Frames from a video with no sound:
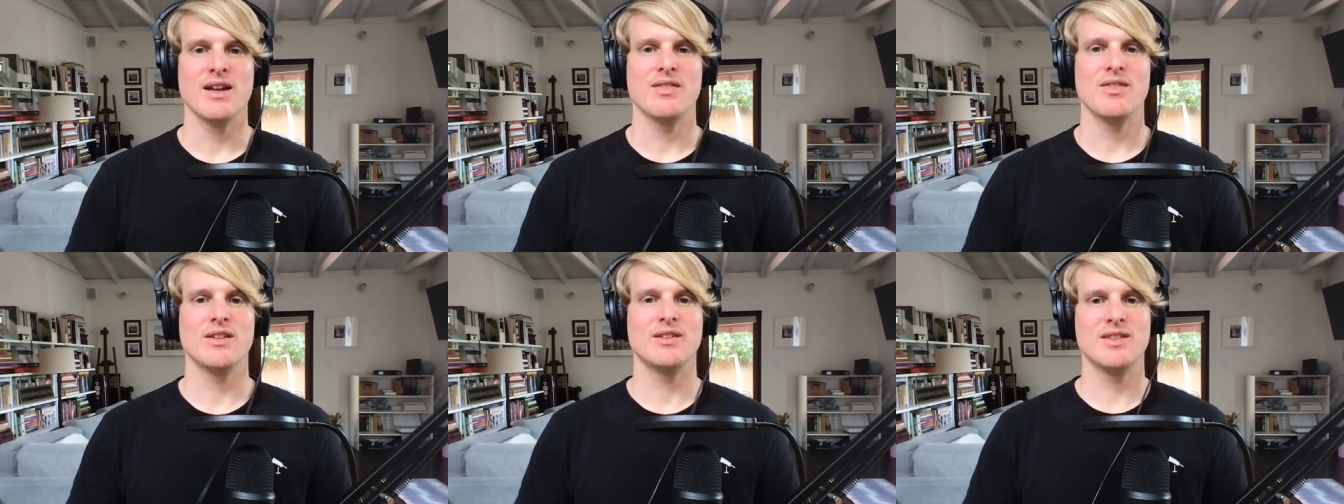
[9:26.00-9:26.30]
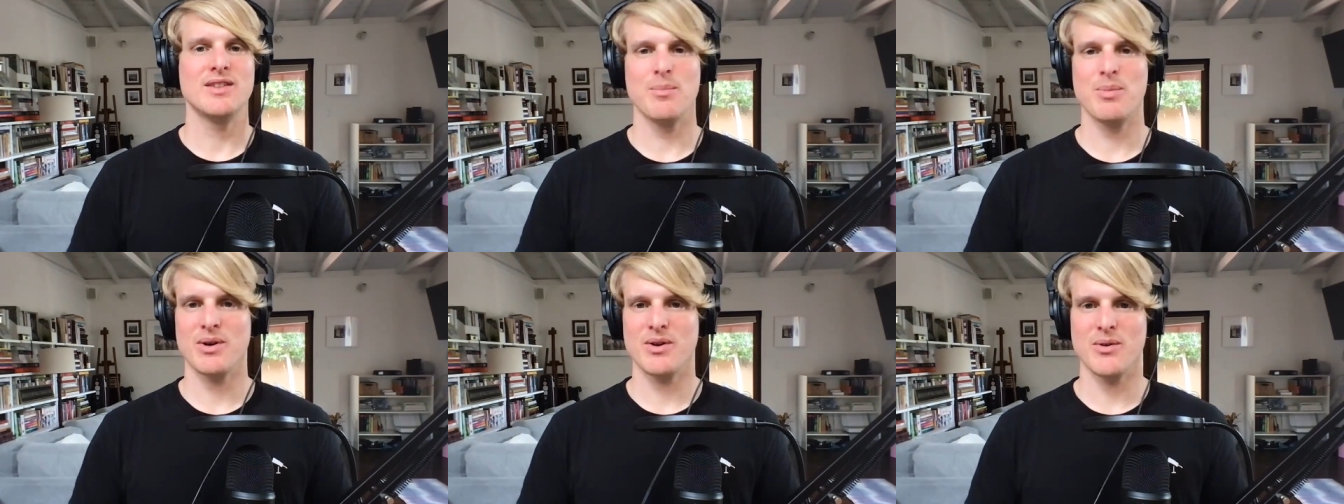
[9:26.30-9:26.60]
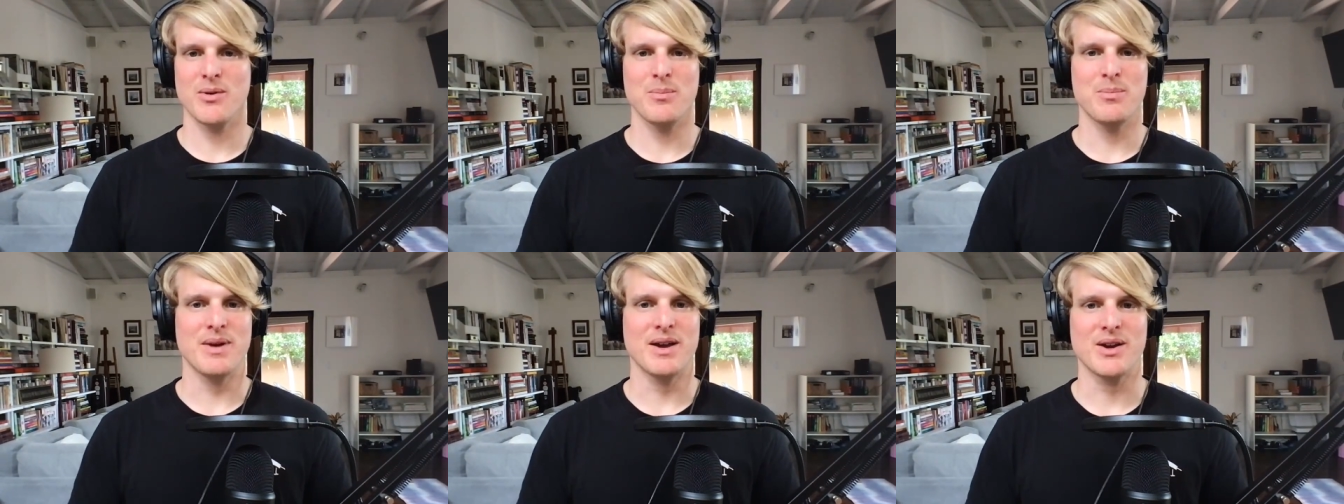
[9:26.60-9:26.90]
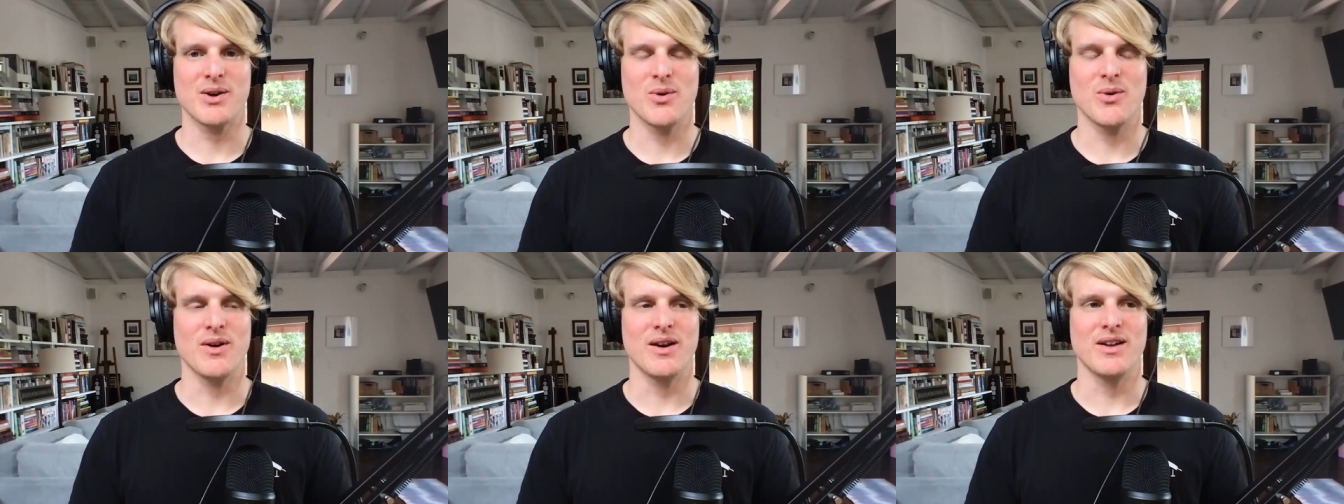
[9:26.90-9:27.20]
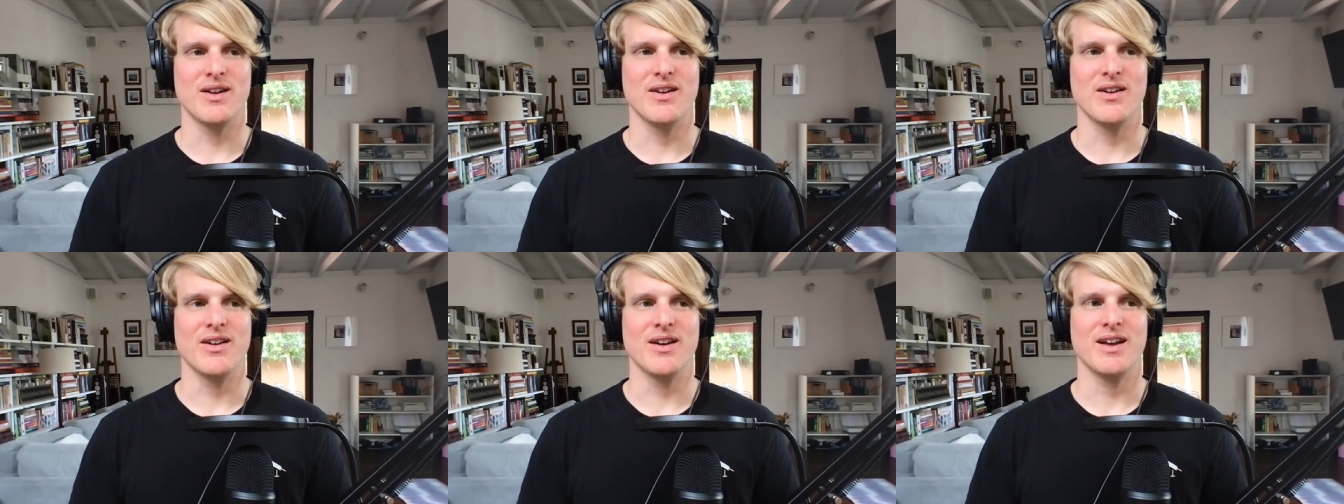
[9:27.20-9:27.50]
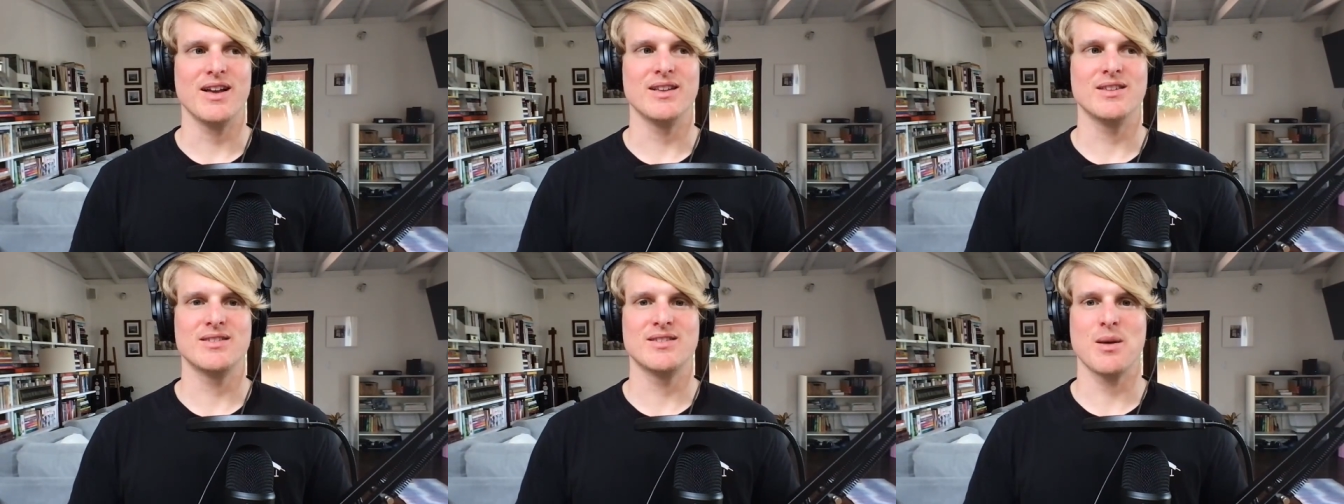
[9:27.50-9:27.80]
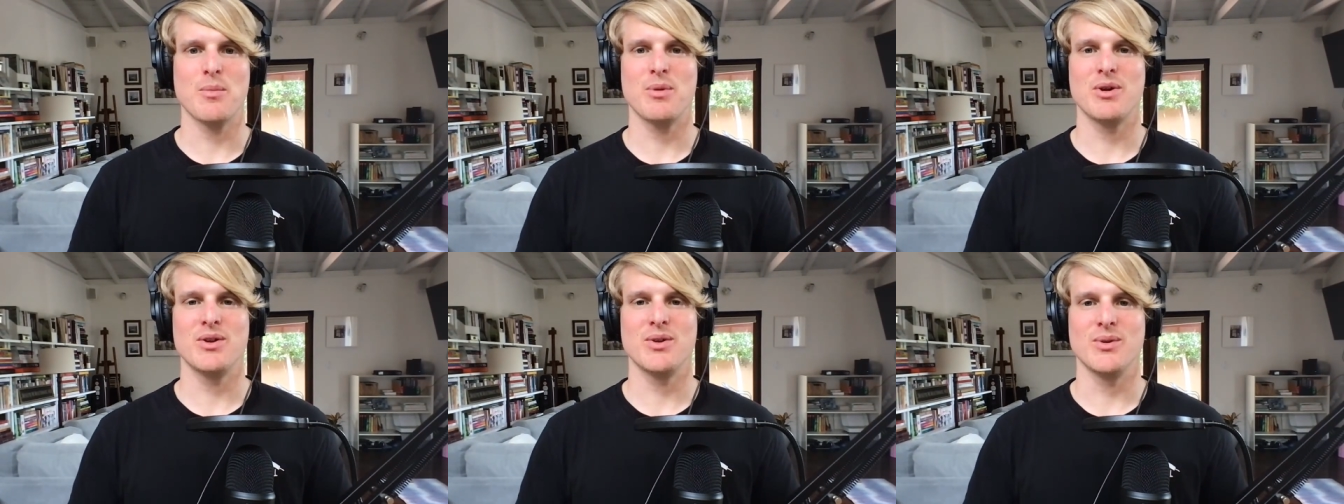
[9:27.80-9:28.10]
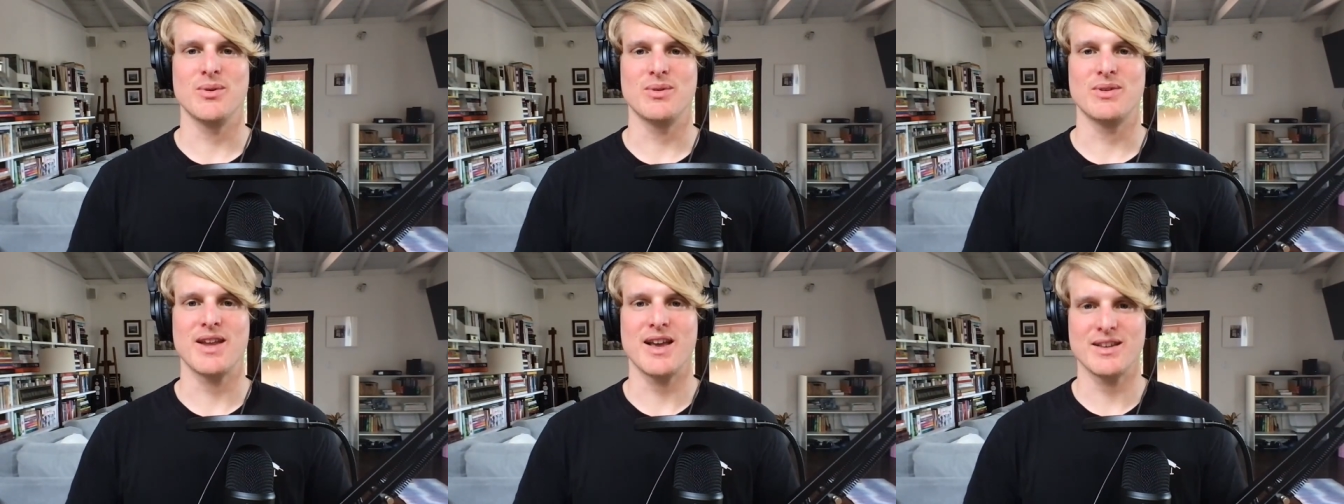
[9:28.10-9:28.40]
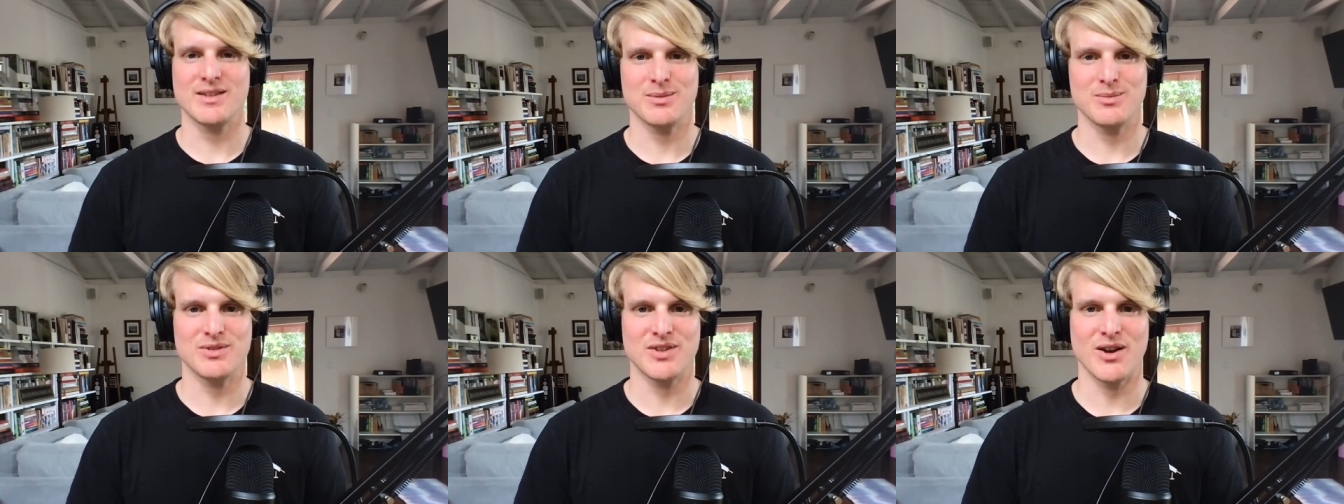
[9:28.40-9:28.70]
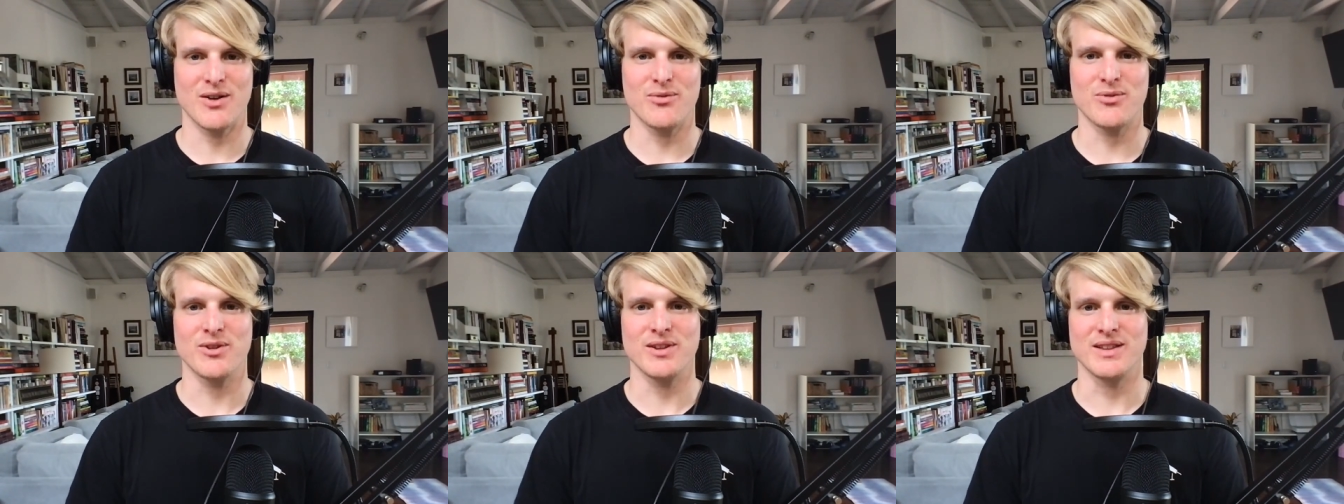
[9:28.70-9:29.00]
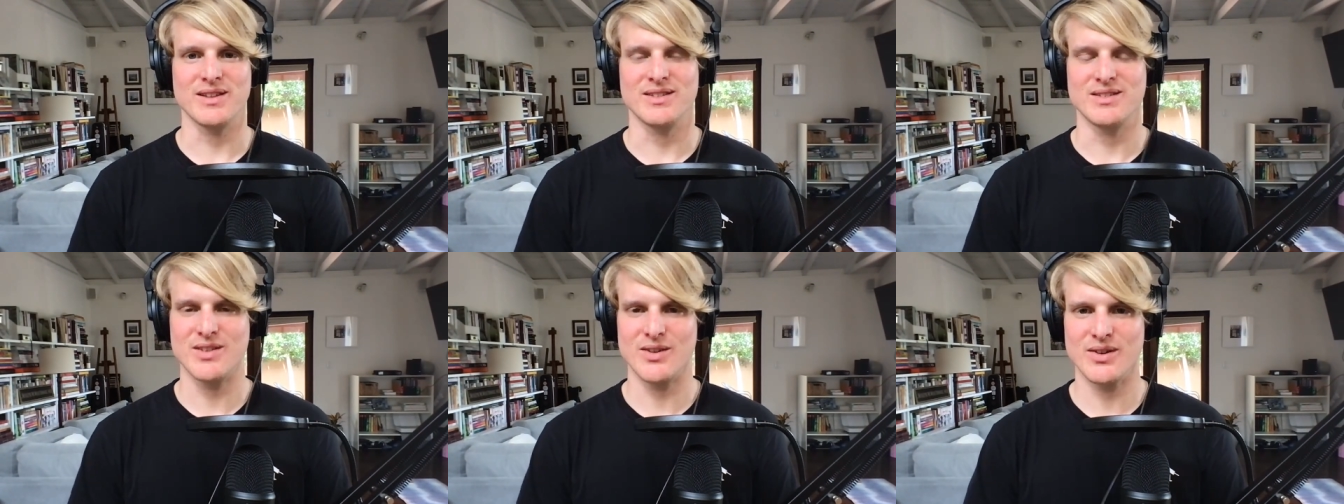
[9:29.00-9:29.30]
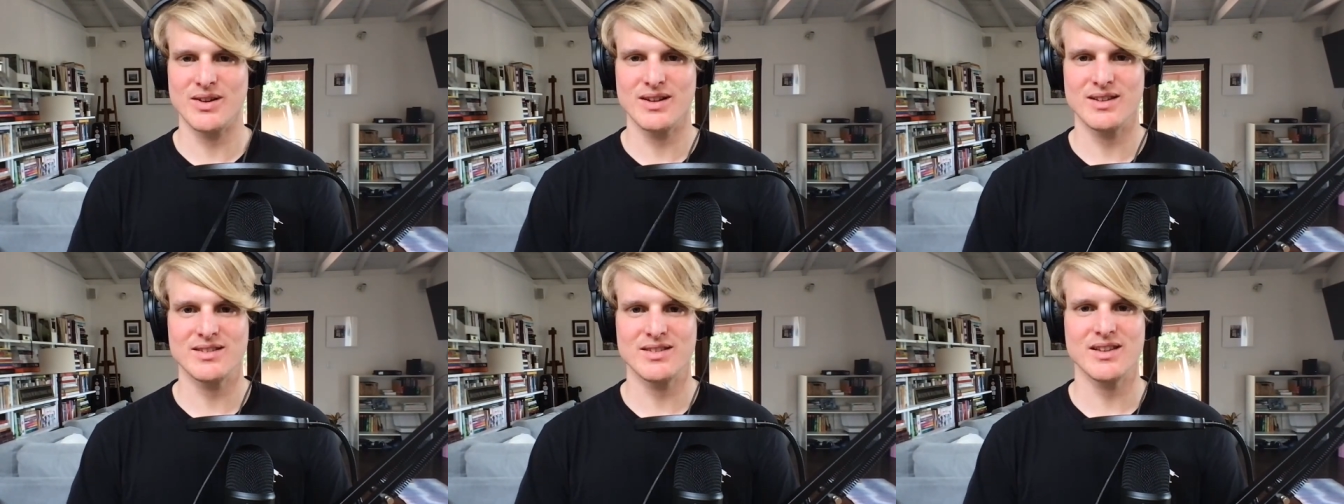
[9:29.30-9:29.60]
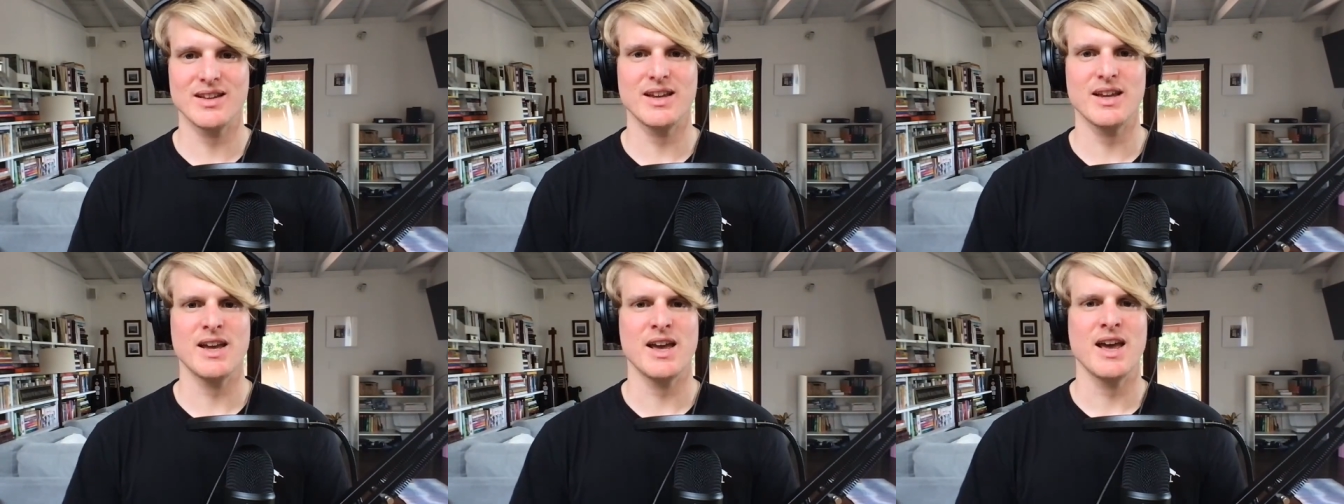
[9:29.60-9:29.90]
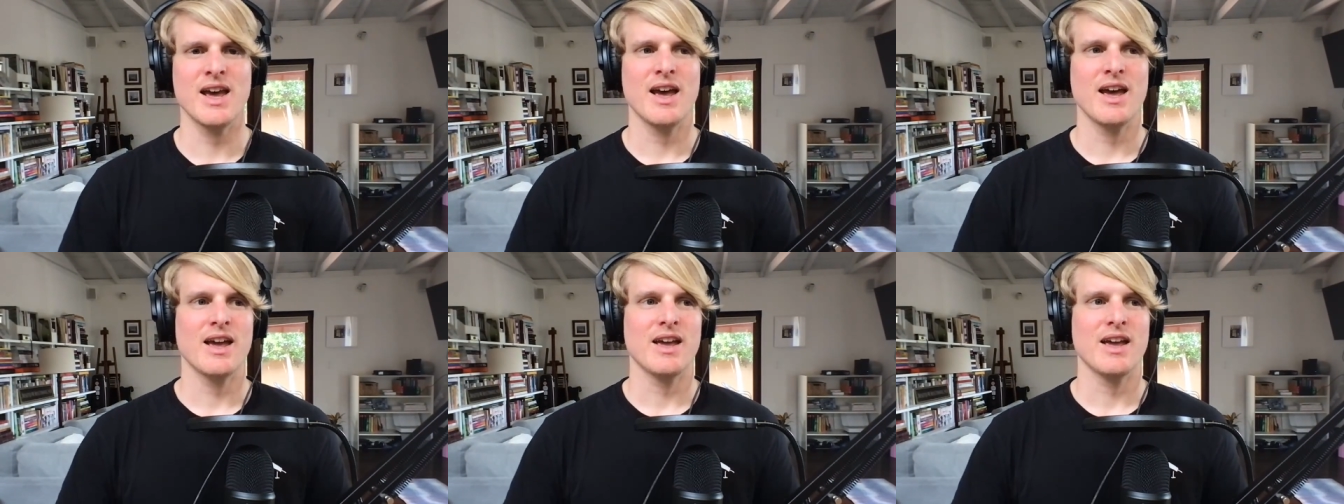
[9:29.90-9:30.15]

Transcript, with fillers: The typical Bitcoiner is someone who takes himself really seriously.